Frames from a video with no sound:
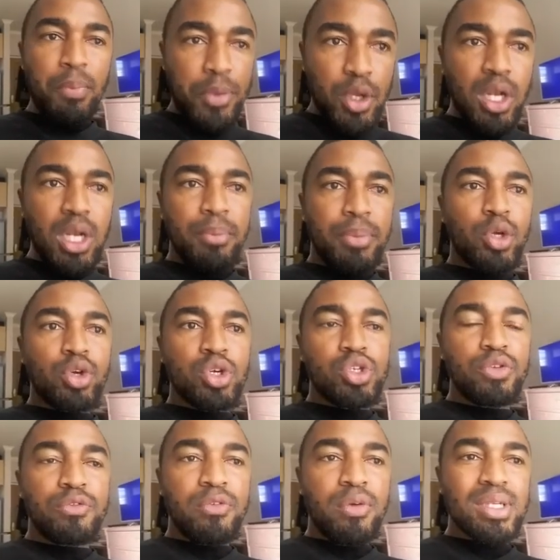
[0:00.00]
purely
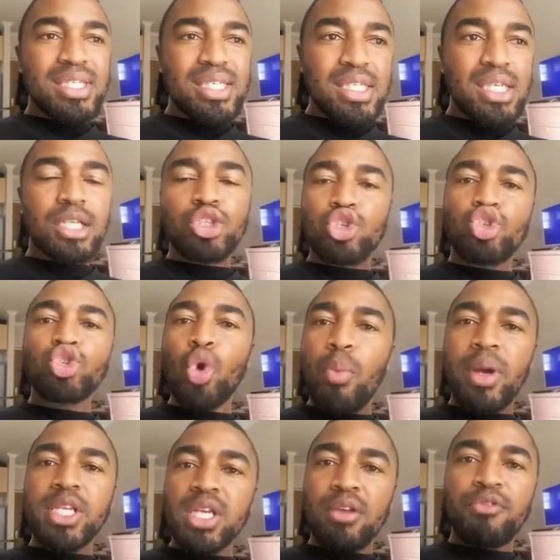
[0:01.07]
because you've sucked so
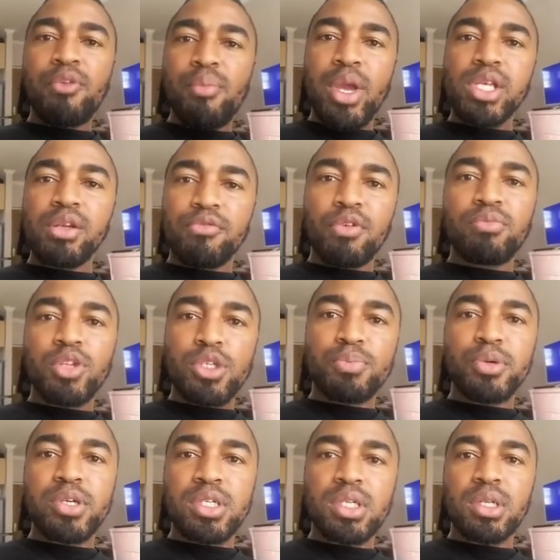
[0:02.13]
much information from this
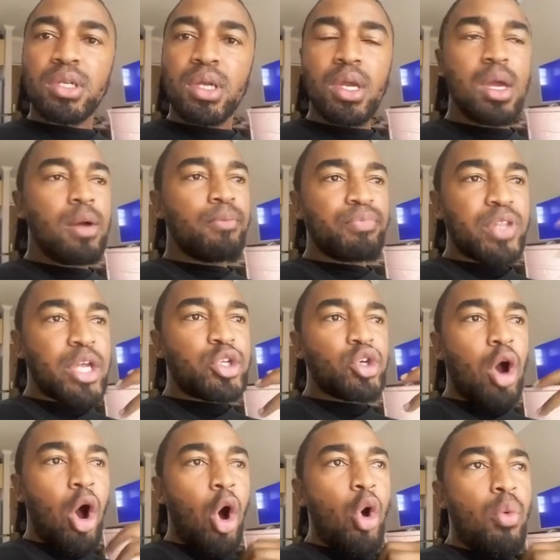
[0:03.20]
person that
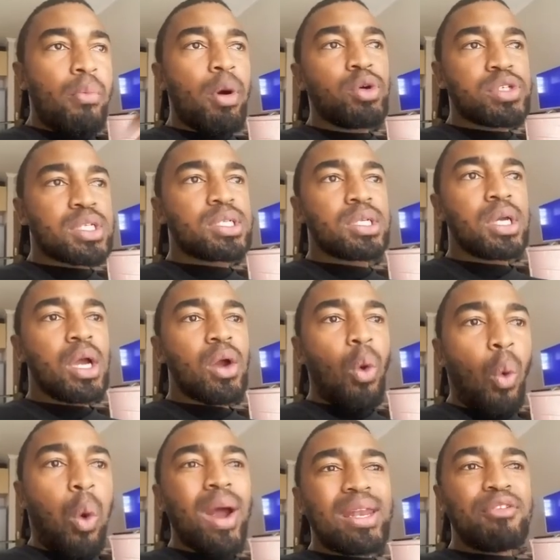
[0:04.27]
you're almost
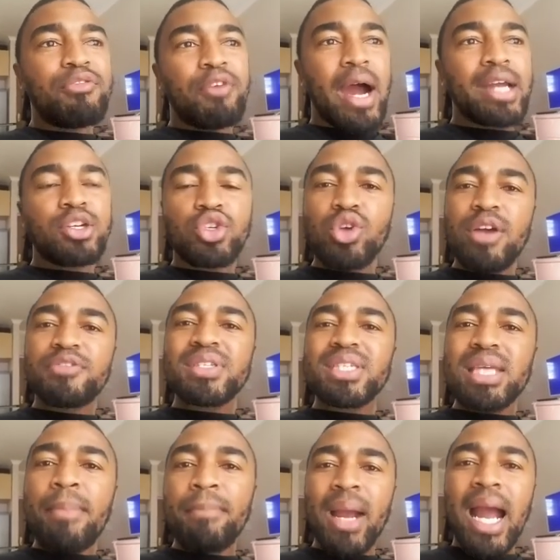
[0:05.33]
qualified to have
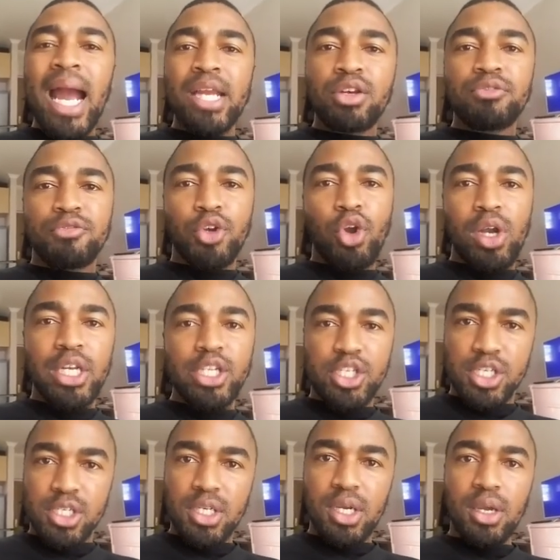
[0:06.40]
some kind of
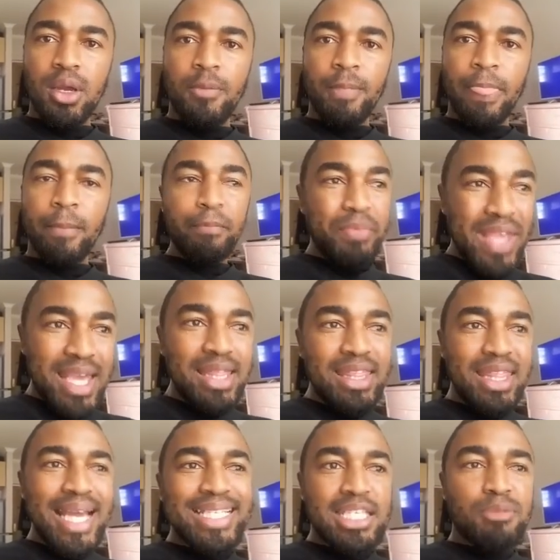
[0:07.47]
knowledge
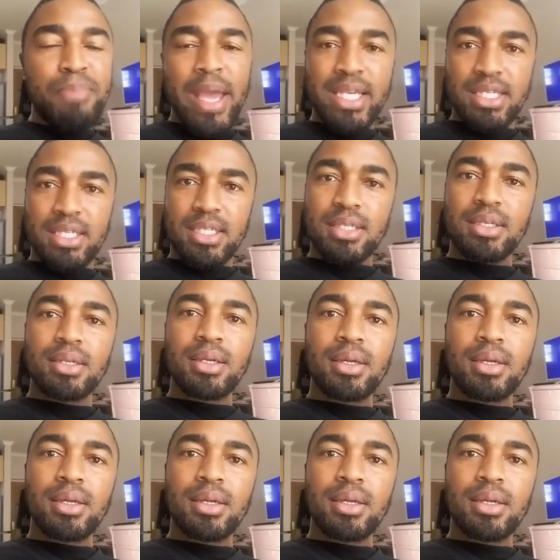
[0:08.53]
in that space.